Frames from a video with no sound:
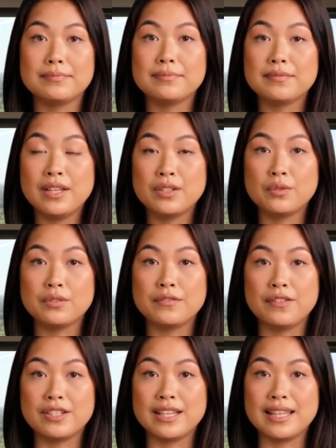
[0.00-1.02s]
They used
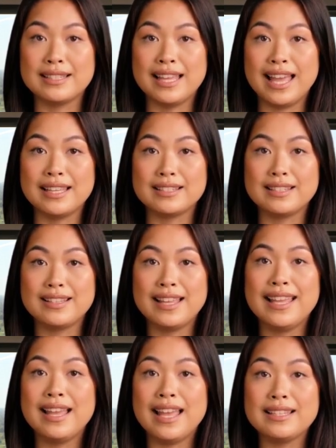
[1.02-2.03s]
phishing attacks to
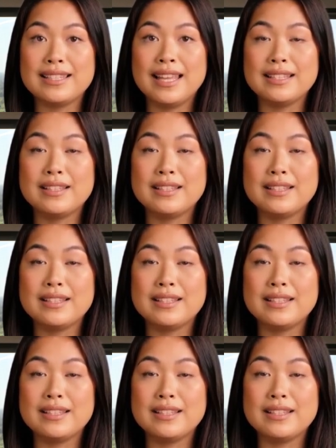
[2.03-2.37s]
gain access